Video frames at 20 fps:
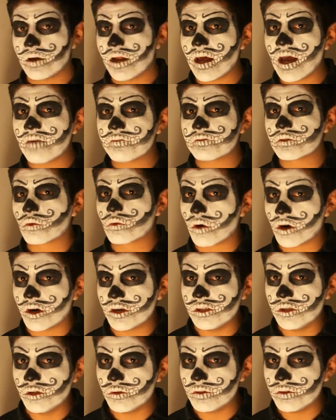But I have to
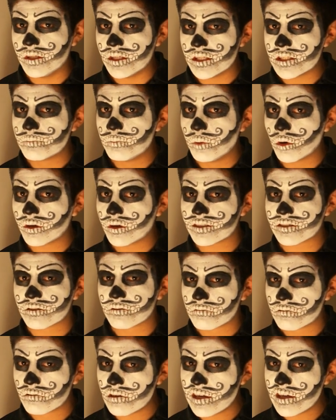warn you, this book is
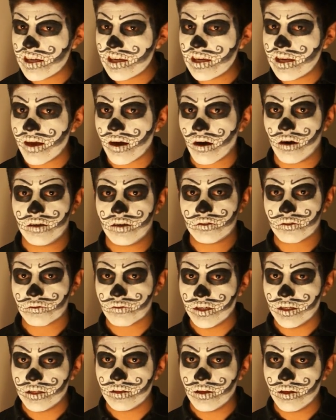really hard to
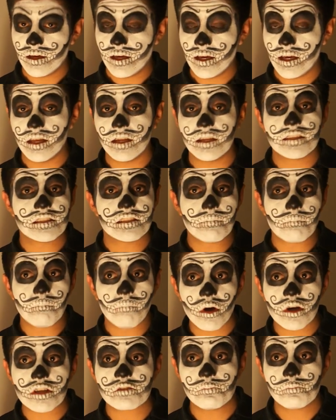read. It is the
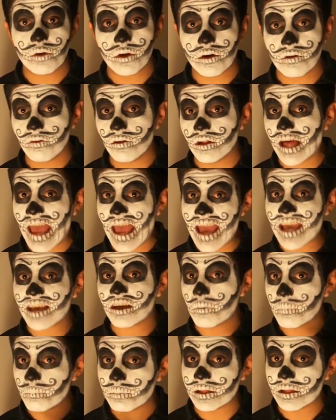most beautiful
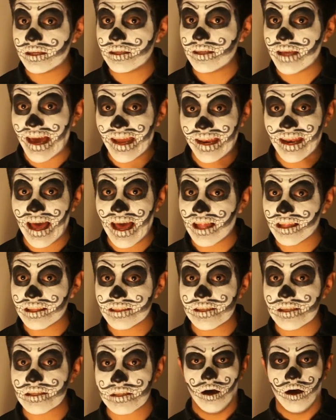and complete
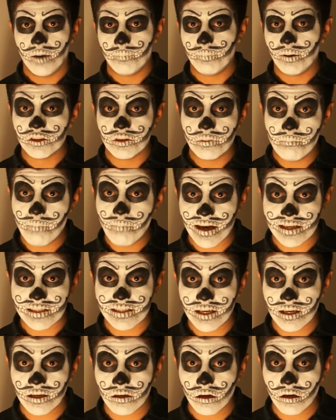analysis about the
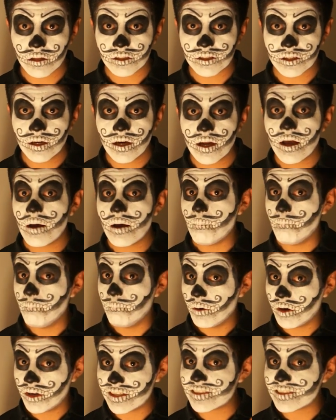Mexican culture,
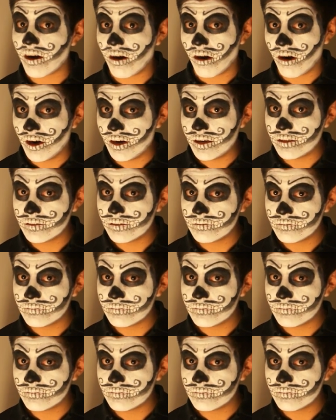but it's hard.